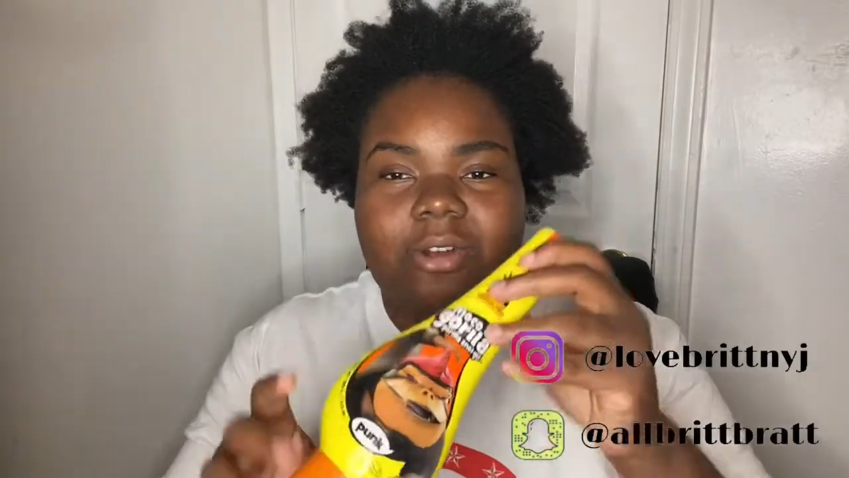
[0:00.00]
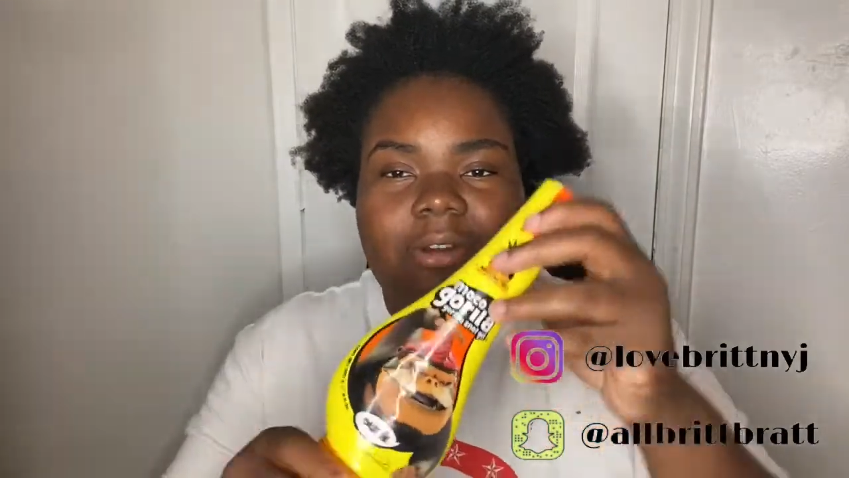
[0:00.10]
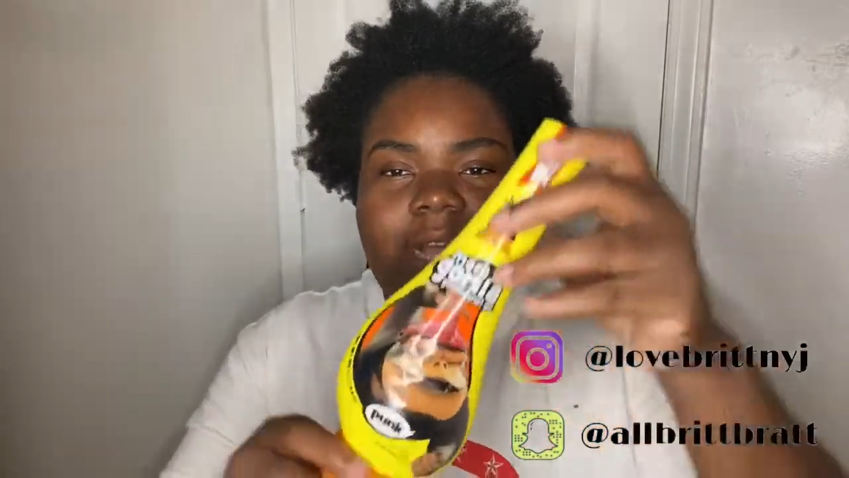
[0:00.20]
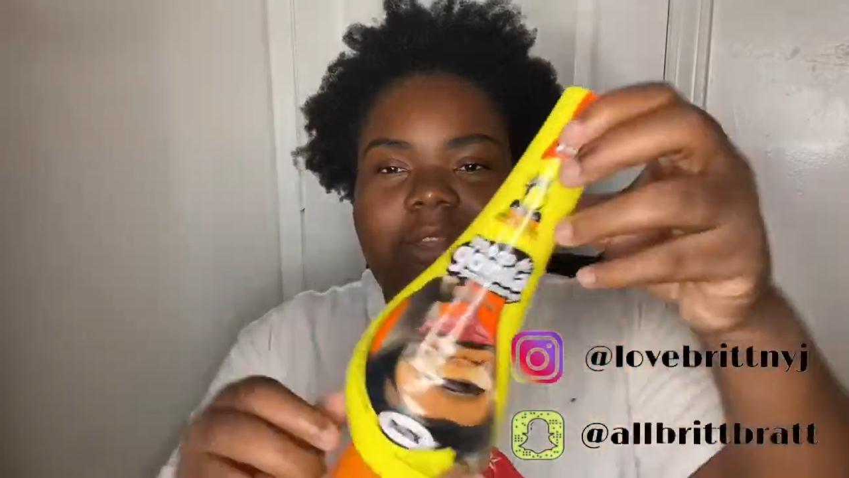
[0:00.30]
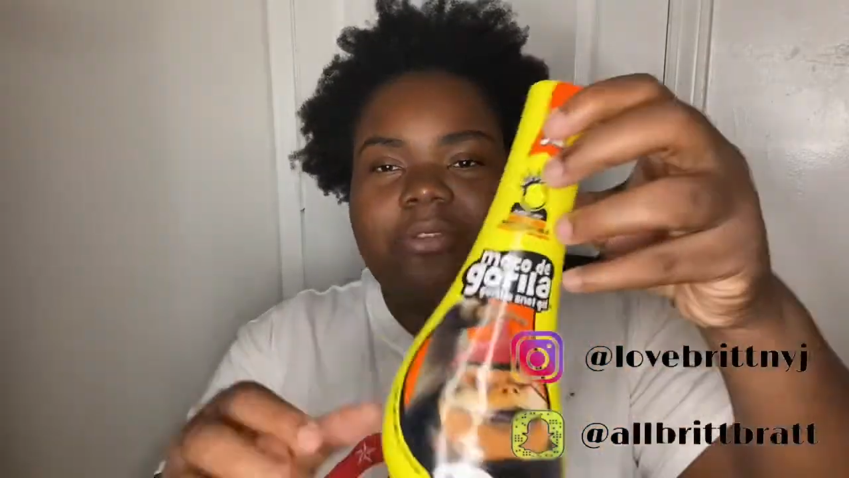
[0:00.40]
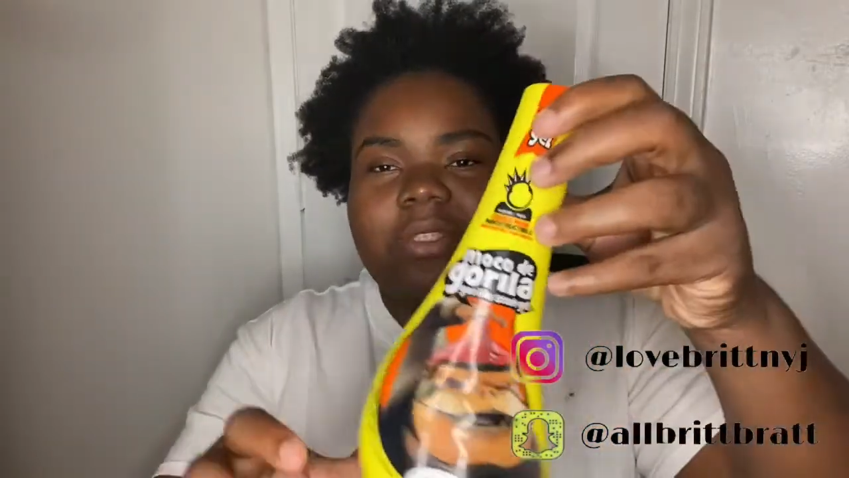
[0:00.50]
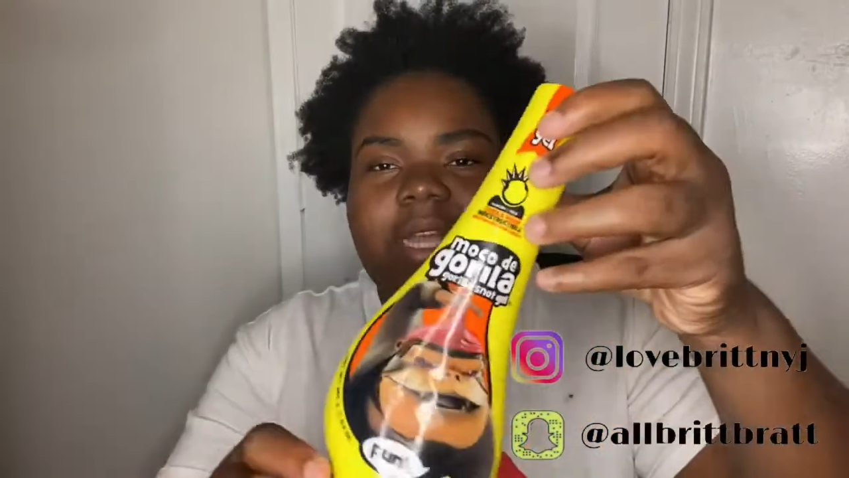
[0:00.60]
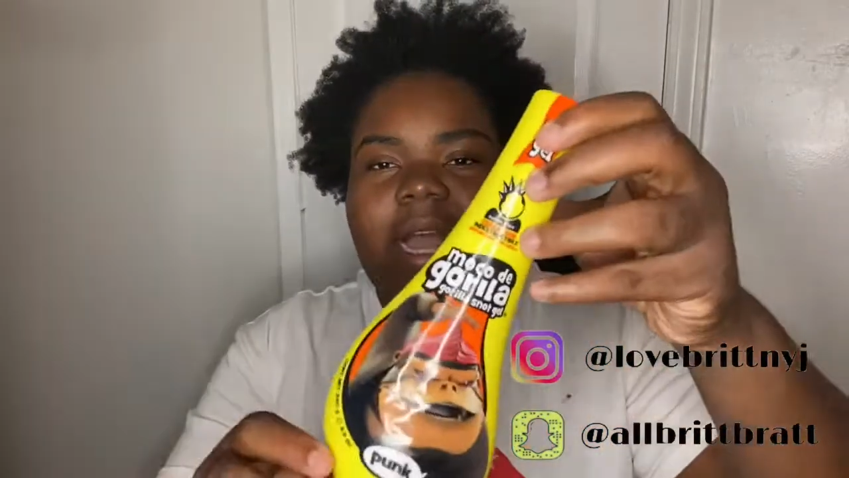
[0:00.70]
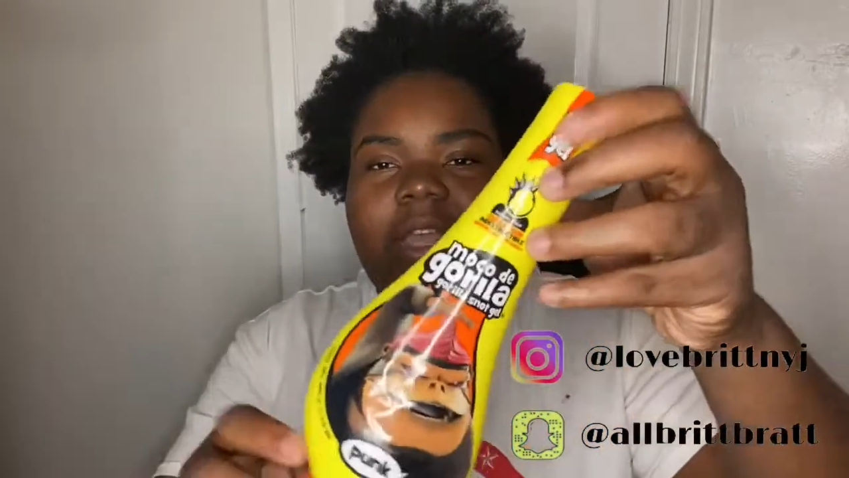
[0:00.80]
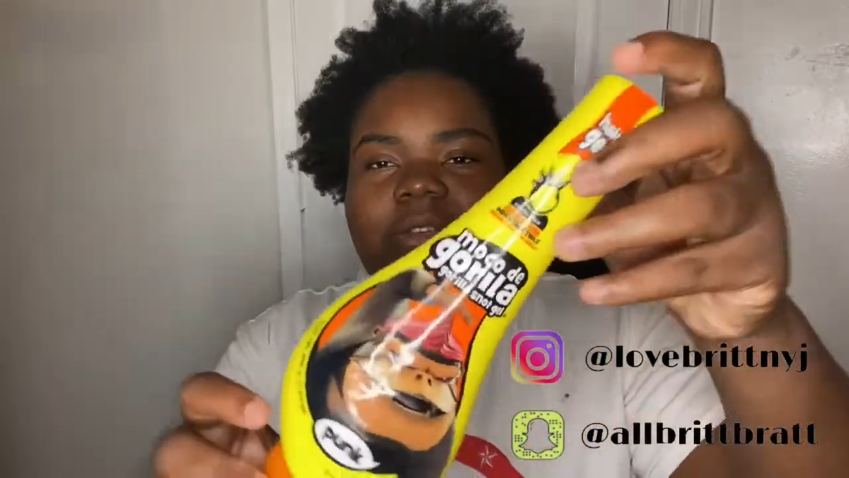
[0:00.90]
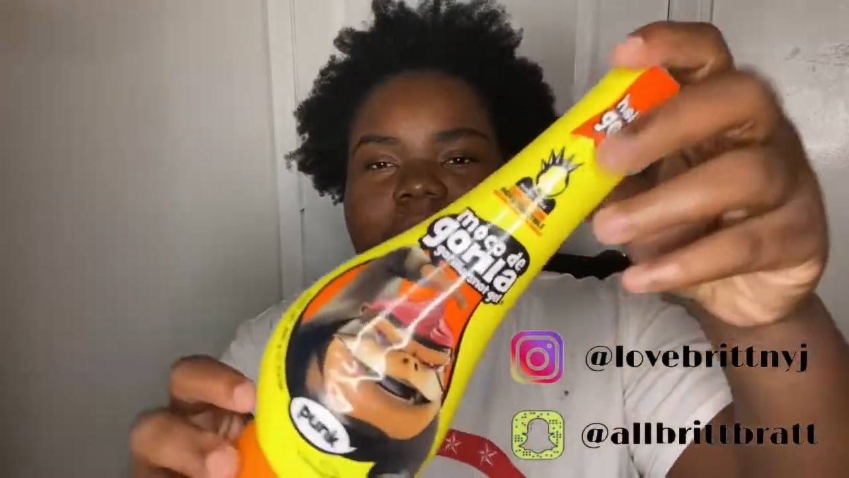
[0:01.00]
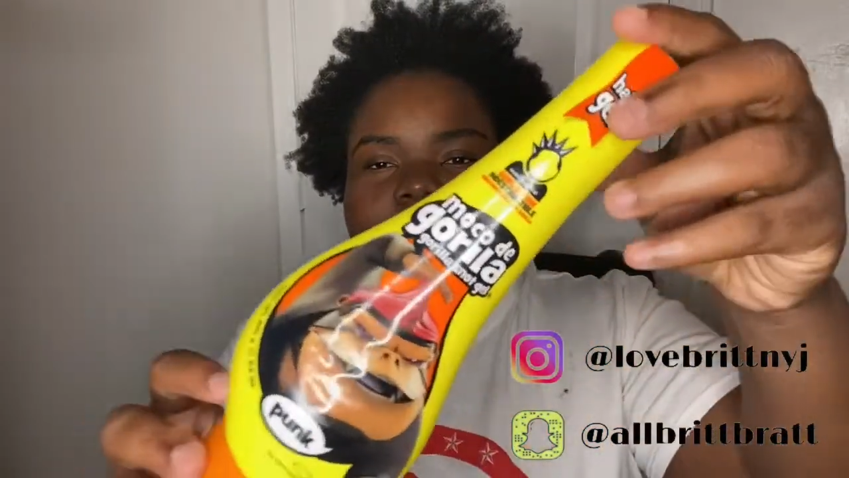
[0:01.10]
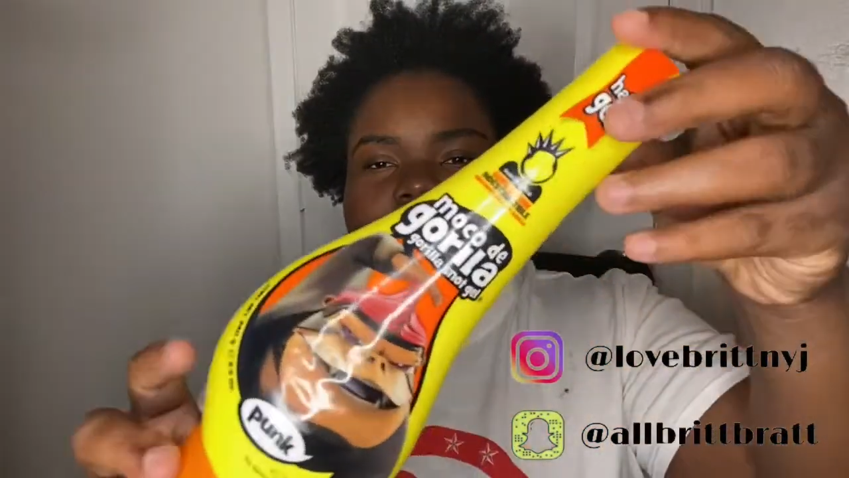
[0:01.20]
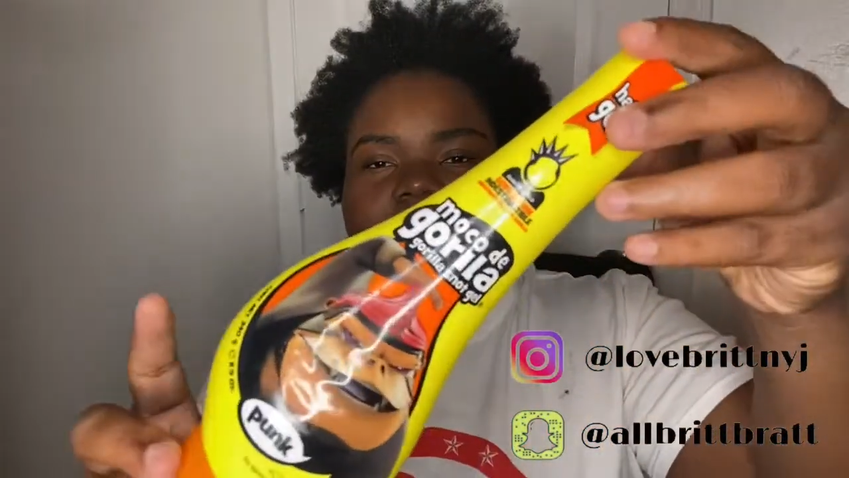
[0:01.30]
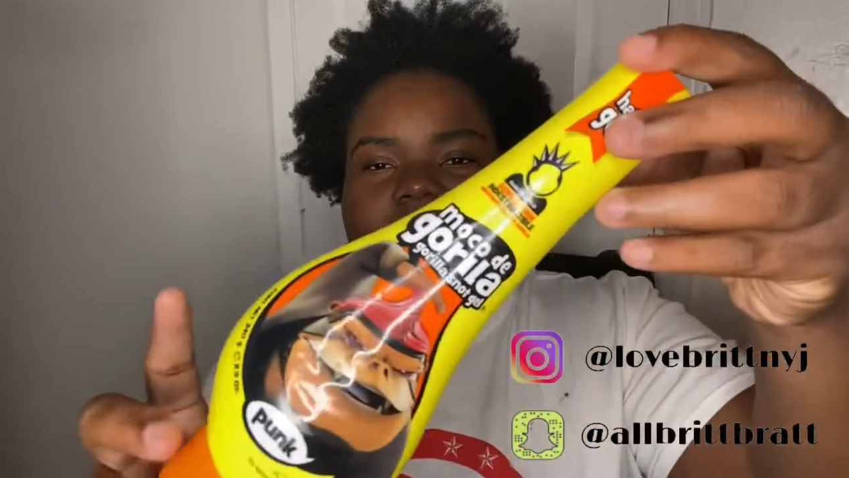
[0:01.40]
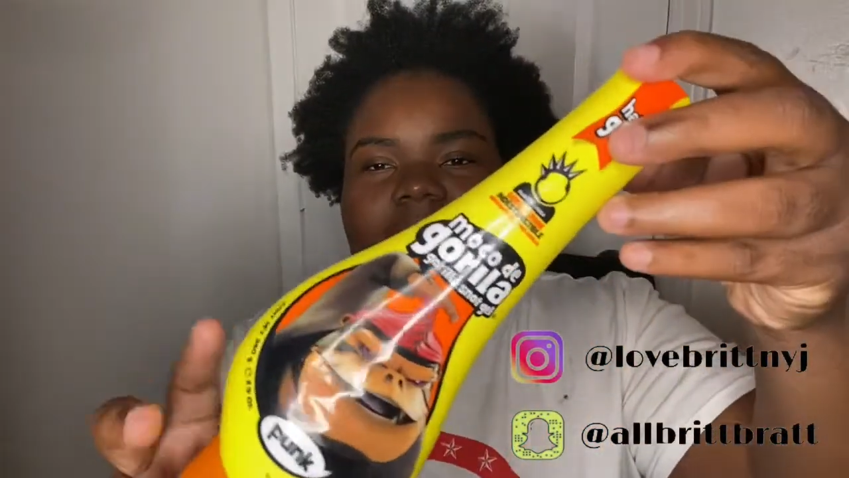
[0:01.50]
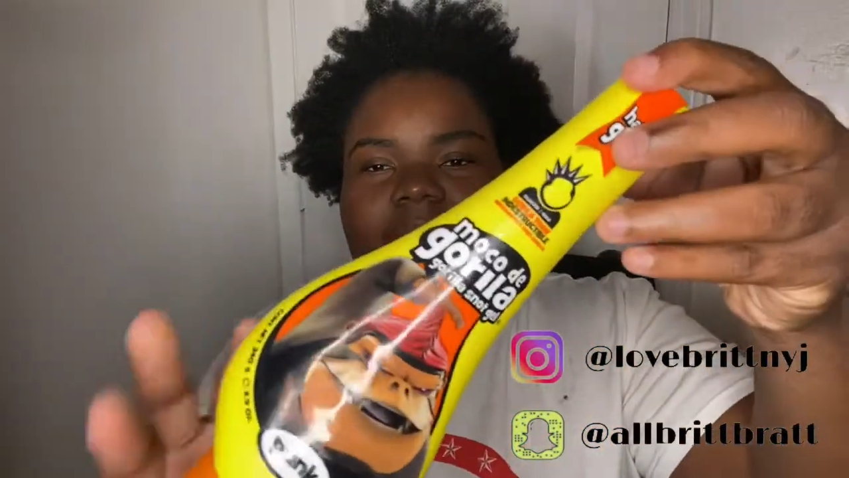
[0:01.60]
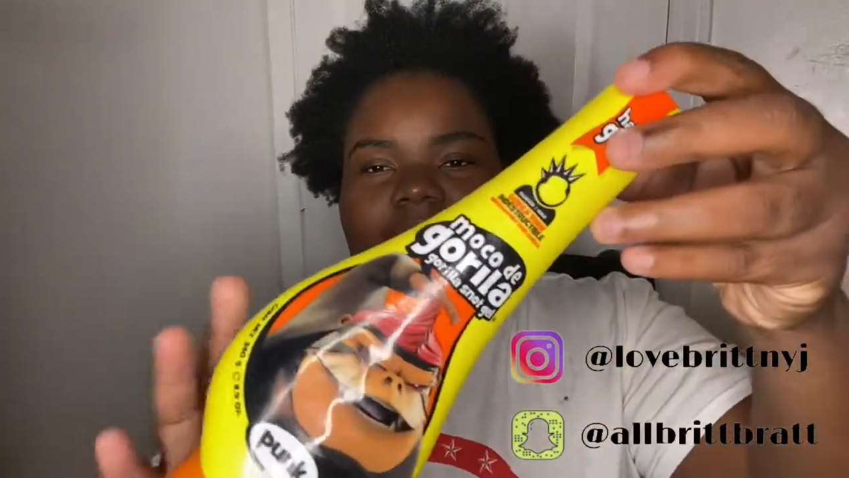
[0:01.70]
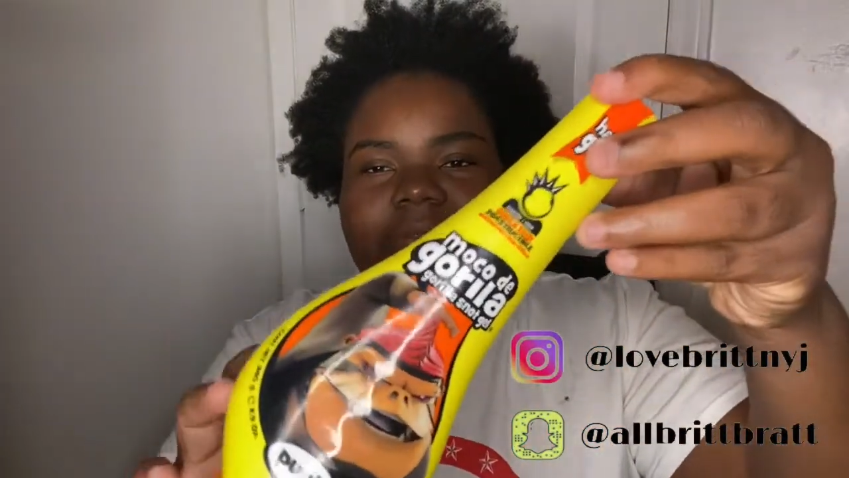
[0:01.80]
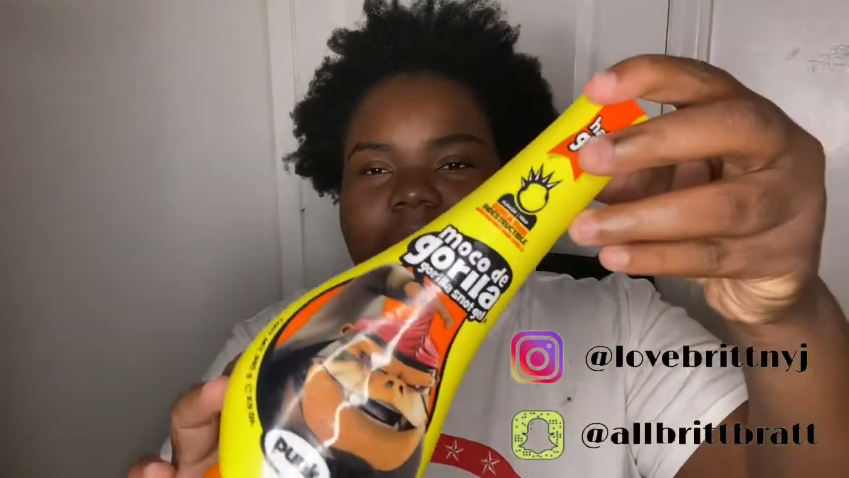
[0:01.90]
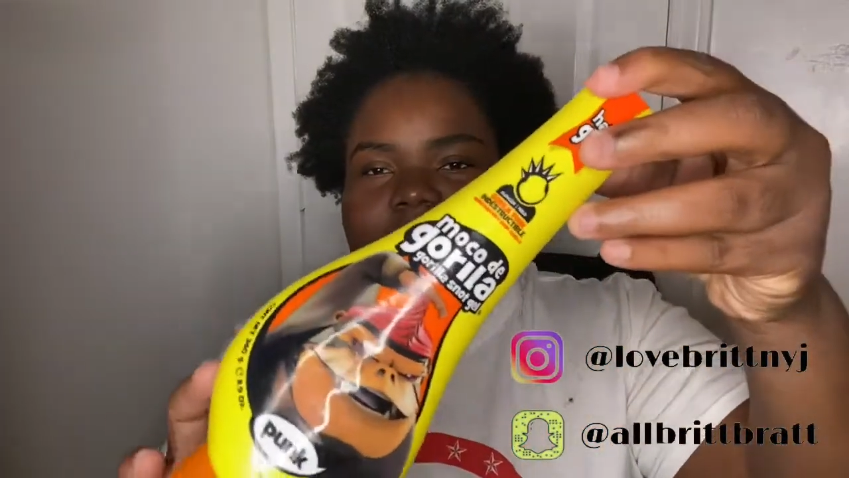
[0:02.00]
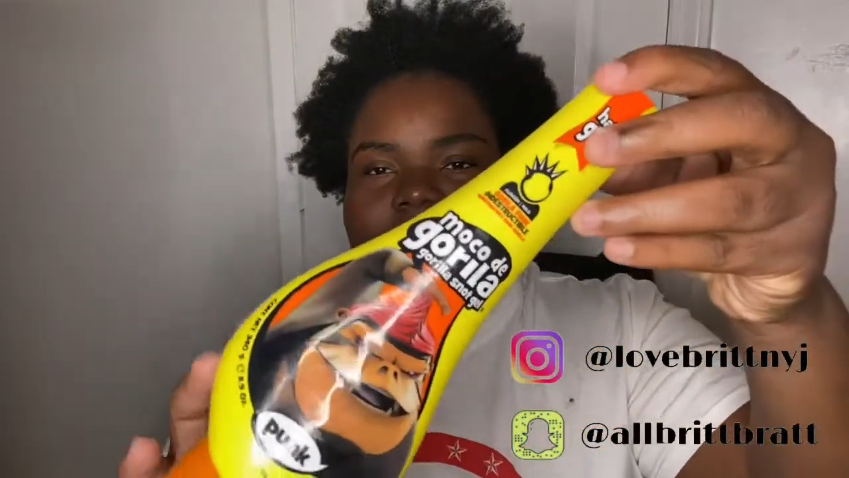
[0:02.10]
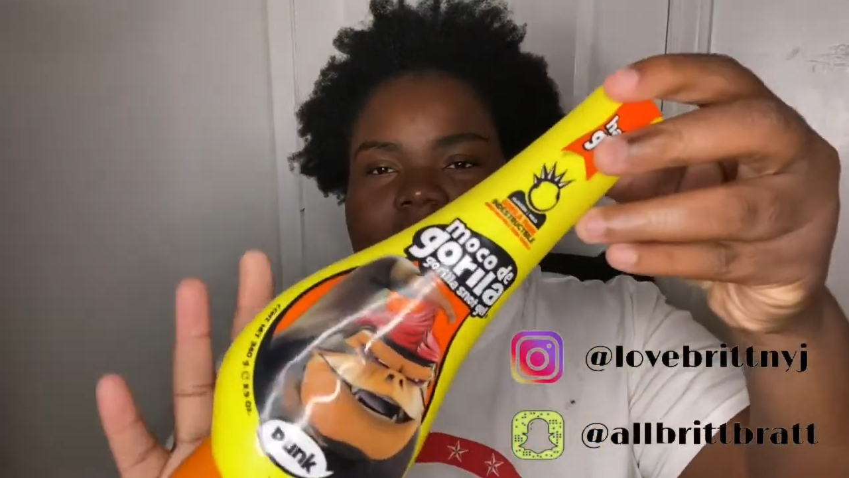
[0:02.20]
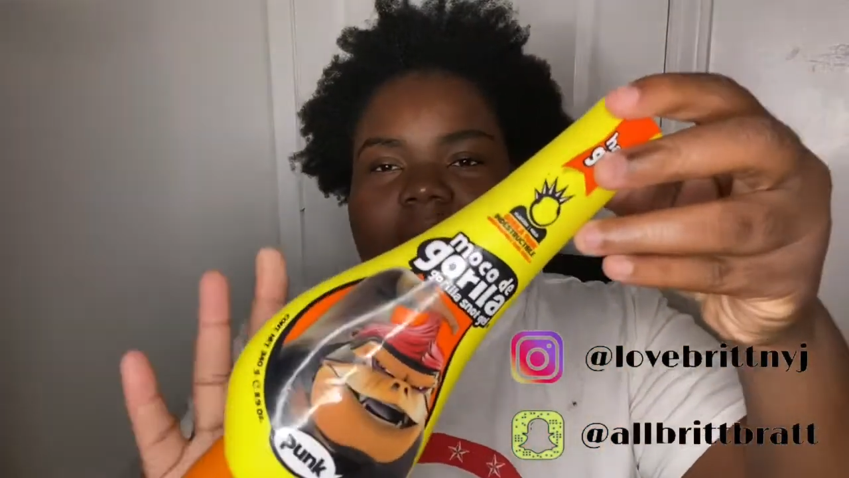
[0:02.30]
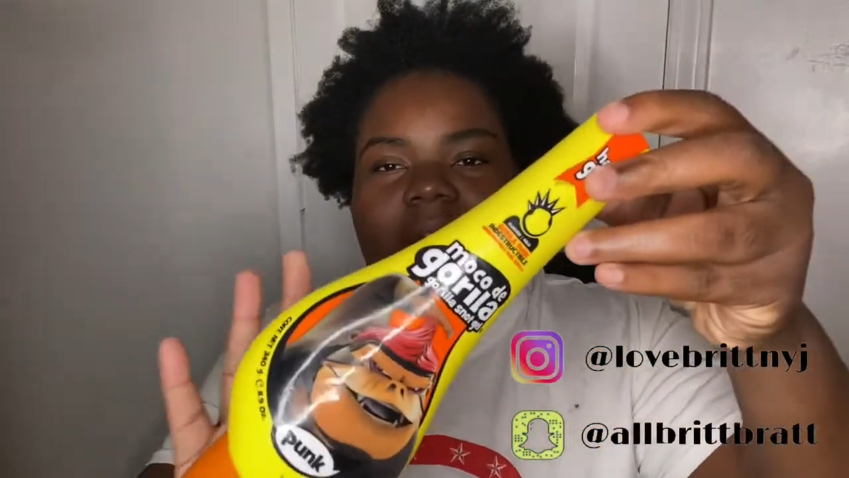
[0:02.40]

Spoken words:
I use Gorilla Snot for some reason.